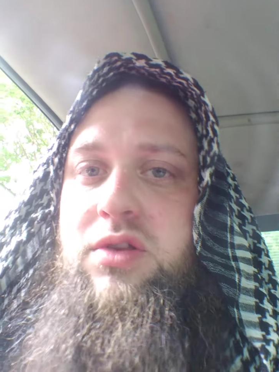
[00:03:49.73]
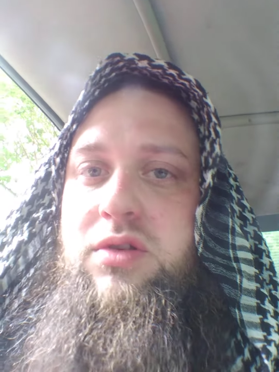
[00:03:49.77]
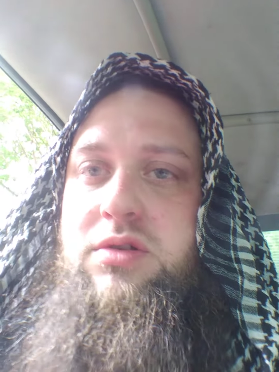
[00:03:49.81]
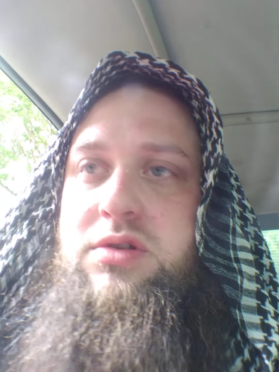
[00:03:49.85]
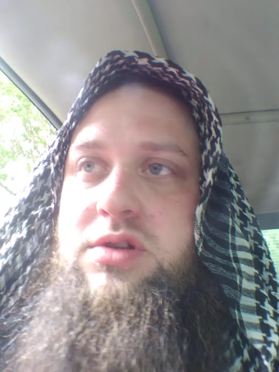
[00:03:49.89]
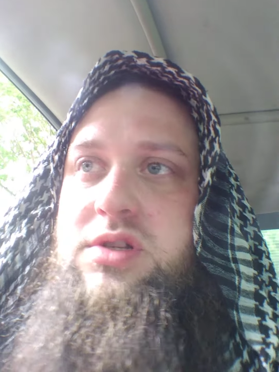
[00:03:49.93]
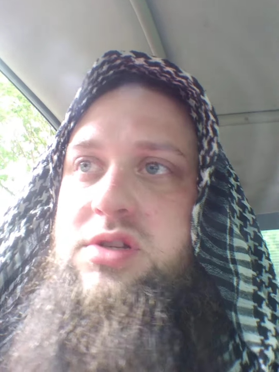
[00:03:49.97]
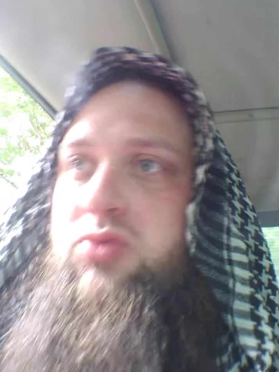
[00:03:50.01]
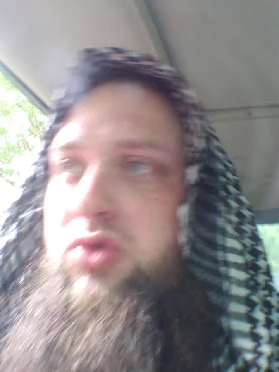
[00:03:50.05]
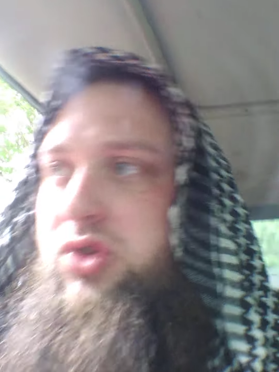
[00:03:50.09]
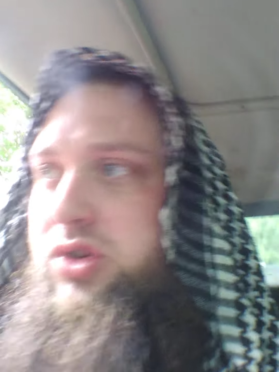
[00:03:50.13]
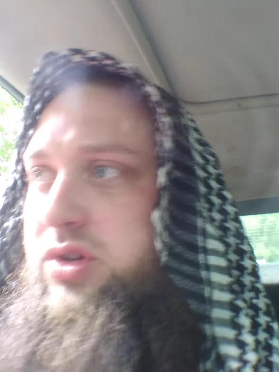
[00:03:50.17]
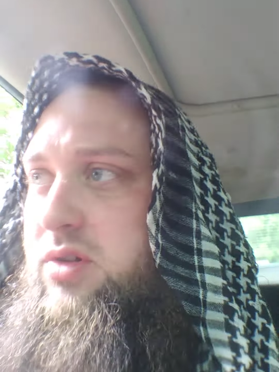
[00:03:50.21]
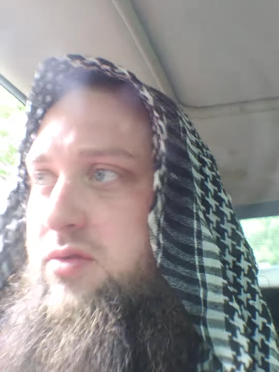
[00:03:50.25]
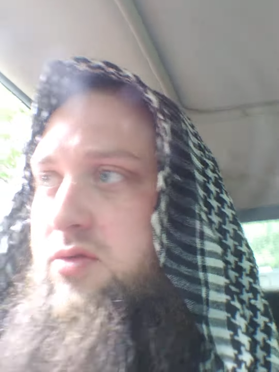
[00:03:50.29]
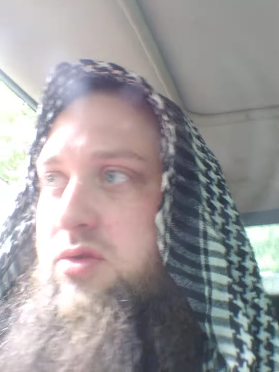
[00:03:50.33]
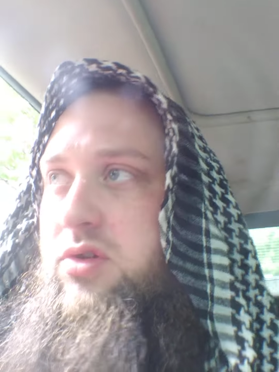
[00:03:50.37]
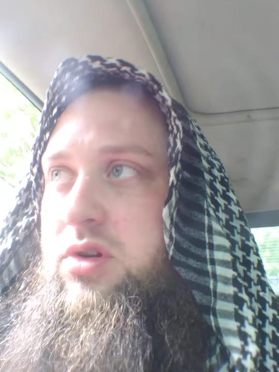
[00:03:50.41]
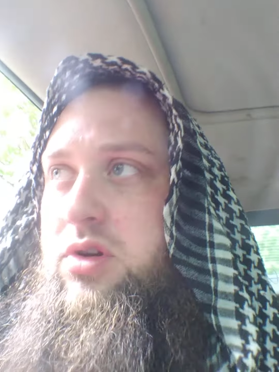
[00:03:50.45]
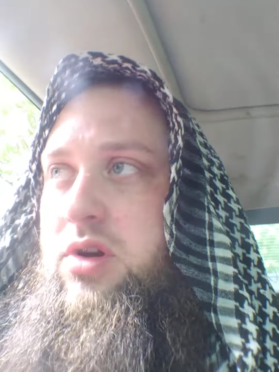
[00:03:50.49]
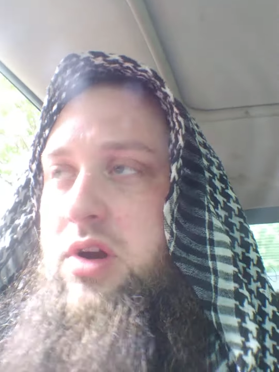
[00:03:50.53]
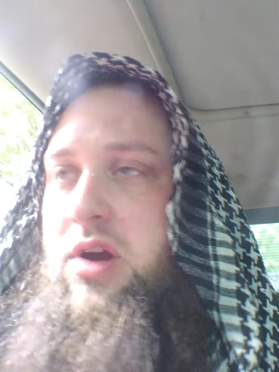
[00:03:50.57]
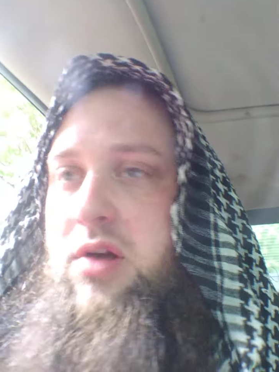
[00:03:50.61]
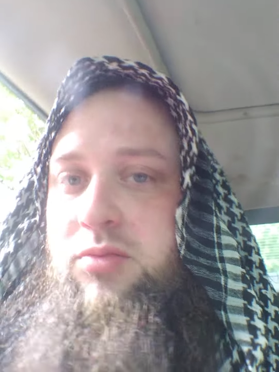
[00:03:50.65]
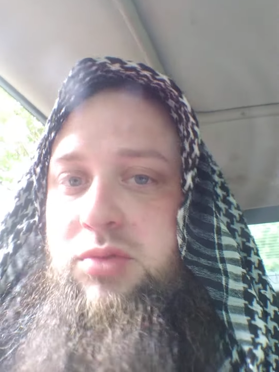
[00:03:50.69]
You're a disbeliever,
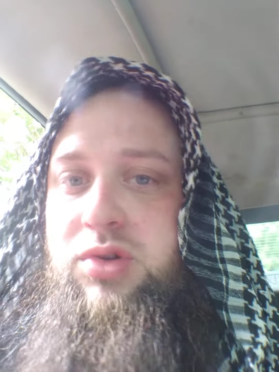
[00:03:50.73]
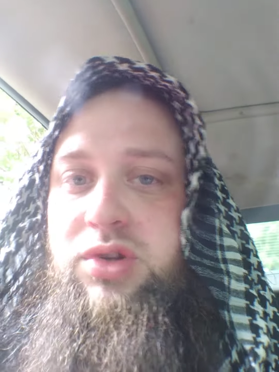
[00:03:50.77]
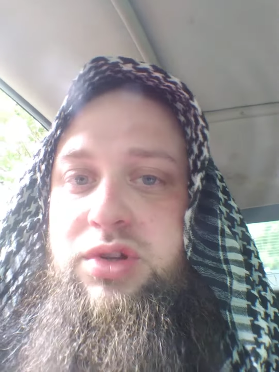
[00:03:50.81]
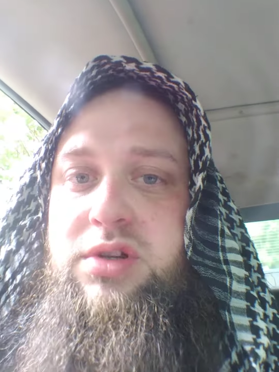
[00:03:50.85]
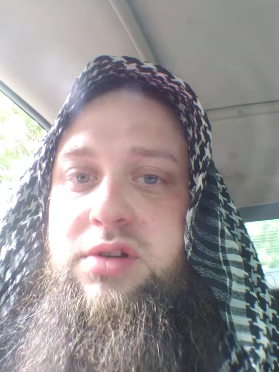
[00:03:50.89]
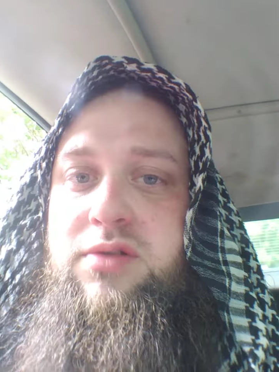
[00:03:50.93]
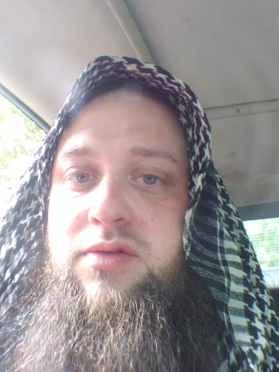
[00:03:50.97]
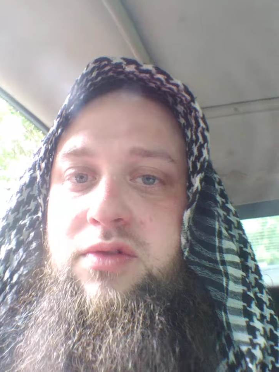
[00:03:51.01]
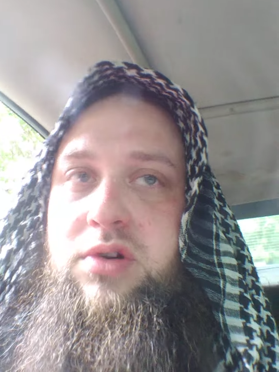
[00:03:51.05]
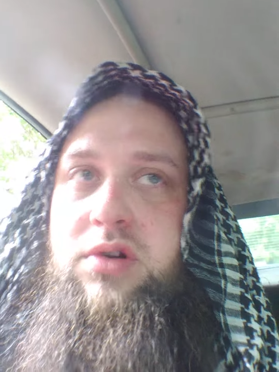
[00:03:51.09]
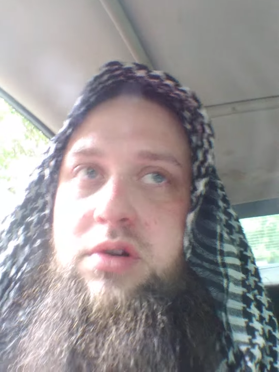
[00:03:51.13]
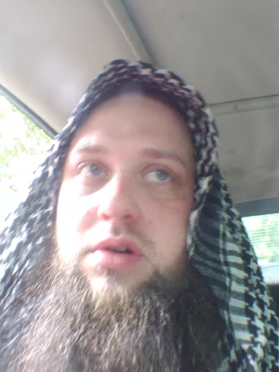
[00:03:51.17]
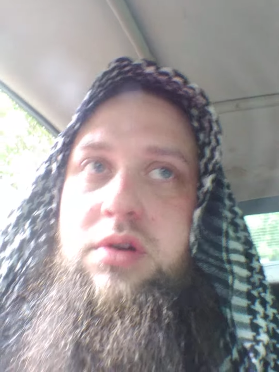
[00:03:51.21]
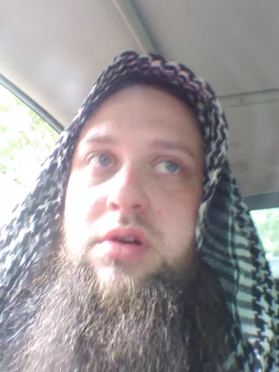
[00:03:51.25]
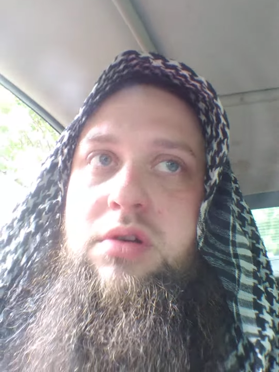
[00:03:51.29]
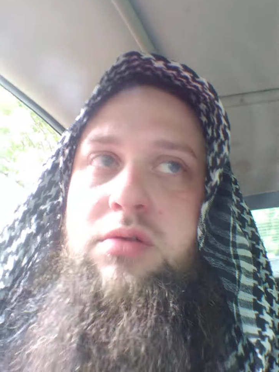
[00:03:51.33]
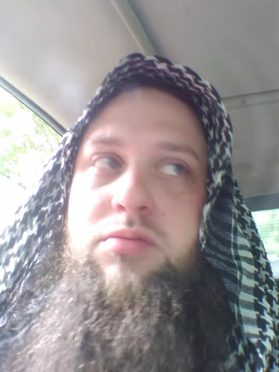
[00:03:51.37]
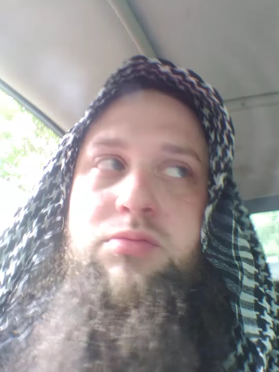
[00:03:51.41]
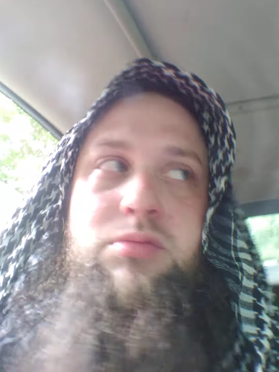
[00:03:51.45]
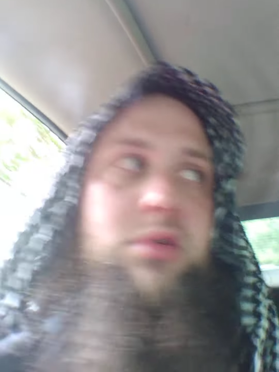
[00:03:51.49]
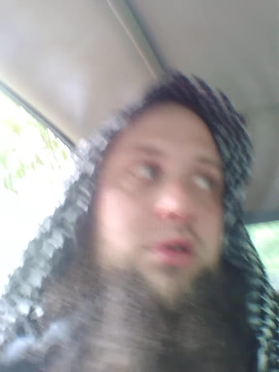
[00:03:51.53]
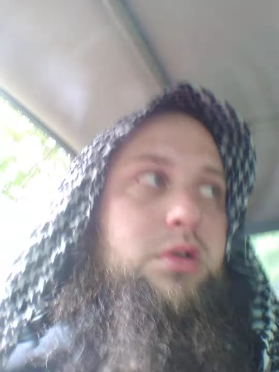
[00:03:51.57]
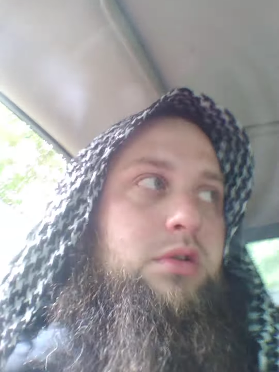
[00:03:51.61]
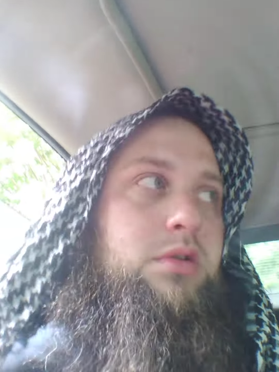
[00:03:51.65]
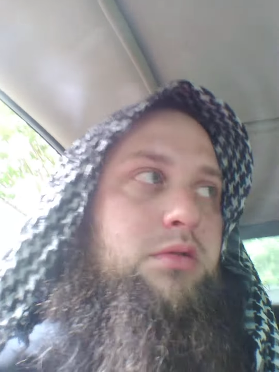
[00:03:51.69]
you're a non-believer,
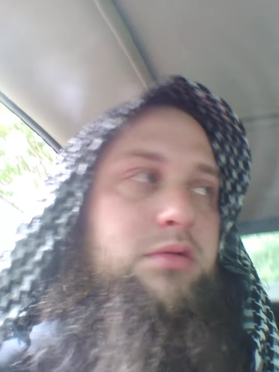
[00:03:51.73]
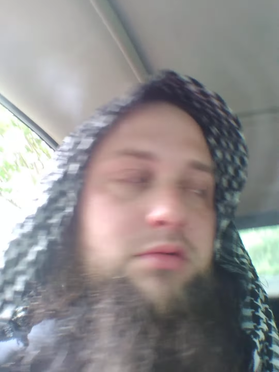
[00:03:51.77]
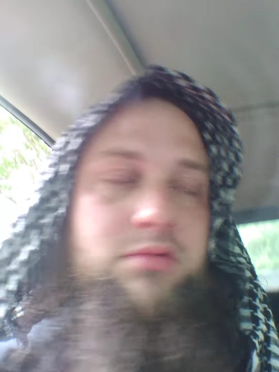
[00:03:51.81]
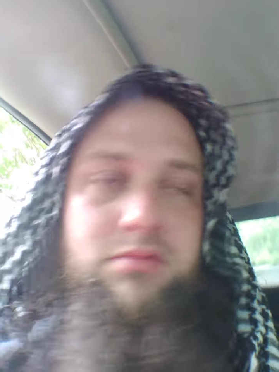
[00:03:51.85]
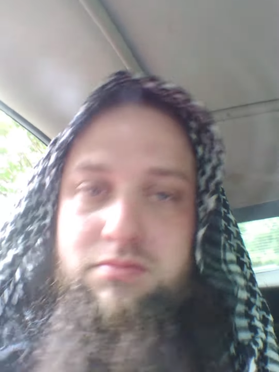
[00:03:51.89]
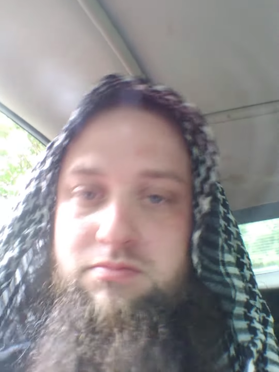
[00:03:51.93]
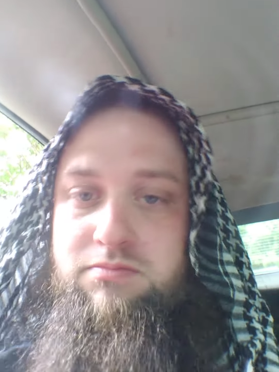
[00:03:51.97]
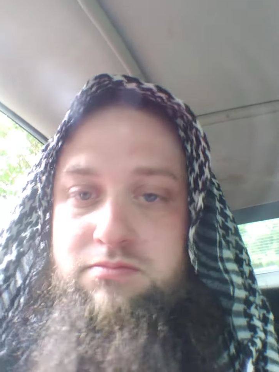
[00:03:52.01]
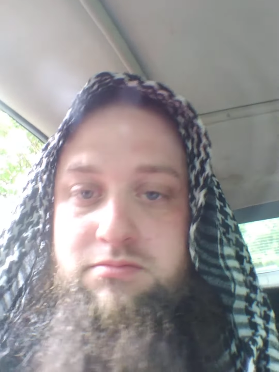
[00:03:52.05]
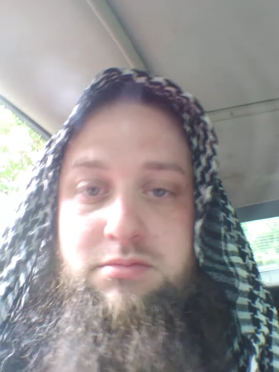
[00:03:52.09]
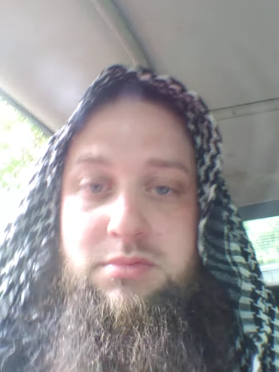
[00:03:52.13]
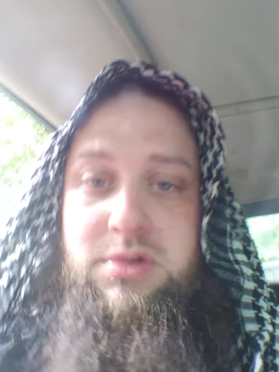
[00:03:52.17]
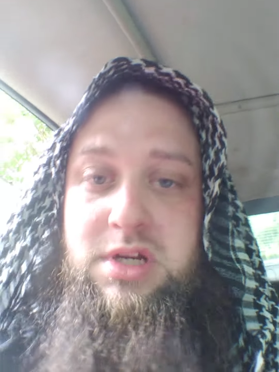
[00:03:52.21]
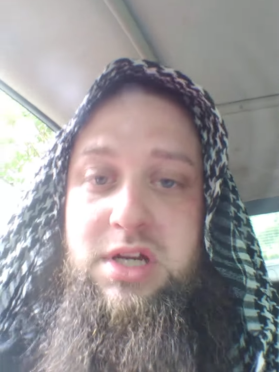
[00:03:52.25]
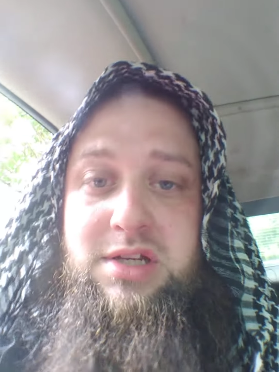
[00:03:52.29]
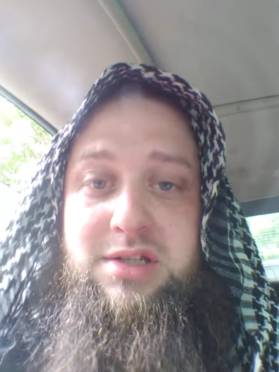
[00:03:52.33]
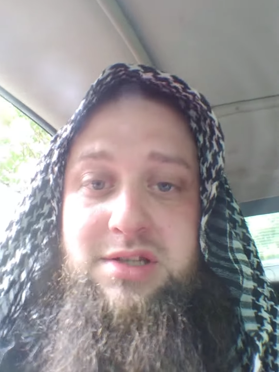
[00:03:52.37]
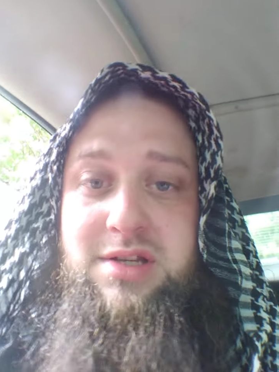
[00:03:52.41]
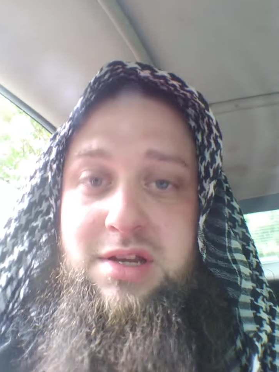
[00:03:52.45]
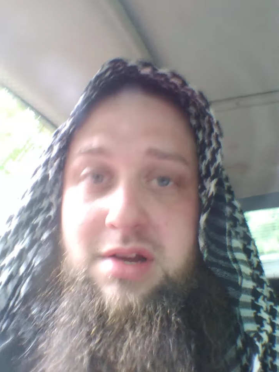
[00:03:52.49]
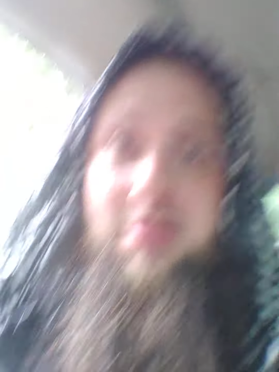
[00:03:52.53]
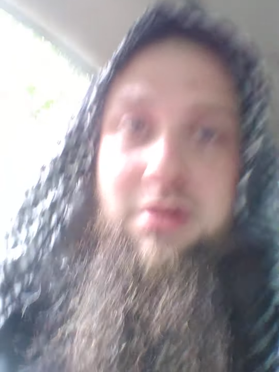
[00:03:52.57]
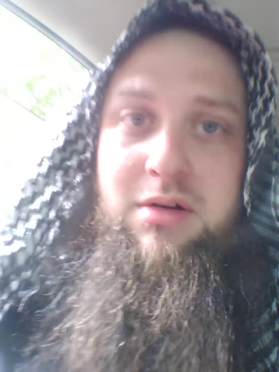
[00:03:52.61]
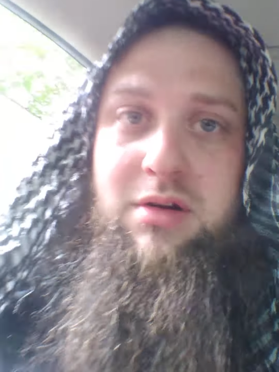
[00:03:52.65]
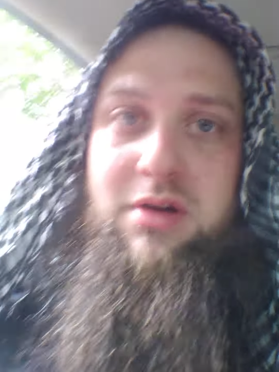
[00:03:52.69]

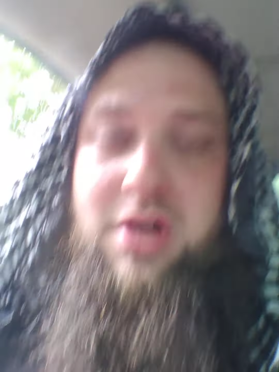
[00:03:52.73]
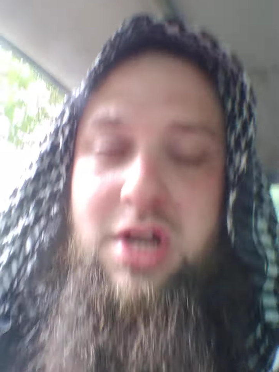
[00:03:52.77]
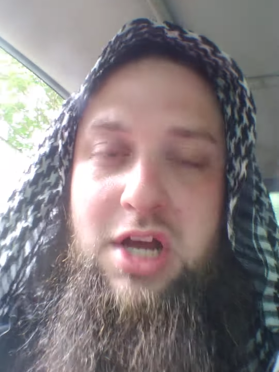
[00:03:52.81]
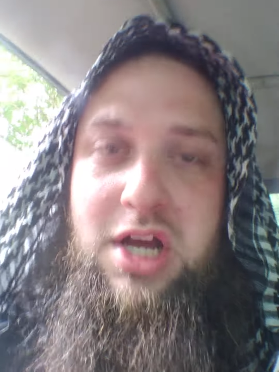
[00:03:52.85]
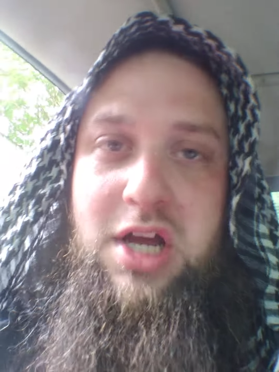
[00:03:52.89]
etc.